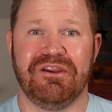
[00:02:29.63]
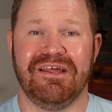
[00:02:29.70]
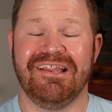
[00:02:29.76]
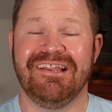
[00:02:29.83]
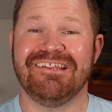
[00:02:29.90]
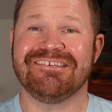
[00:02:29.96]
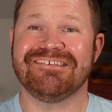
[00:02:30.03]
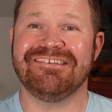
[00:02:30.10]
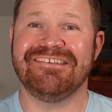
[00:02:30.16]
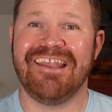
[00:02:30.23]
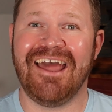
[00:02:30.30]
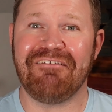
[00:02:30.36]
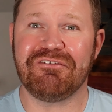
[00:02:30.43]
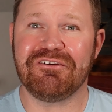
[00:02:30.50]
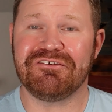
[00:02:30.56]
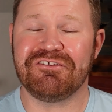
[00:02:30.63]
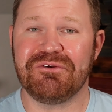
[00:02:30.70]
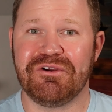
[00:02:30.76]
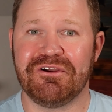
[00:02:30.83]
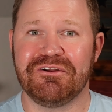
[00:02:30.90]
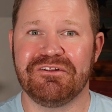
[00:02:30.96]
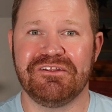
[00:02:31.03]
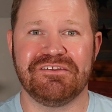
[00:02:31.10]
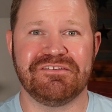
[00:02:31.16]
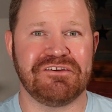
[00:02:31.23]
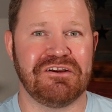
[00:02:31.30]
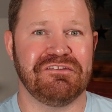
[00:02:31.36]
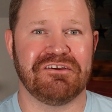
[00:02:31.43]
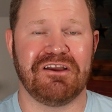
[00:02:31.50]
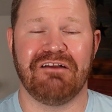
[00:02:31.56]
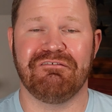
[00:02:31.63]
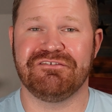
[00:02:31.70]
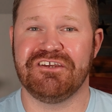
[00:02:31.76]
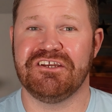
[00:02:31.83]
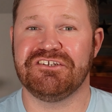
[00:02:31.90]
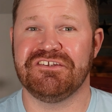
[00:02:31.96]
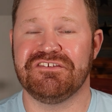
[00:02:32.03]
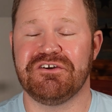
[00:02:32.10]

And it is never too early to start the conversation.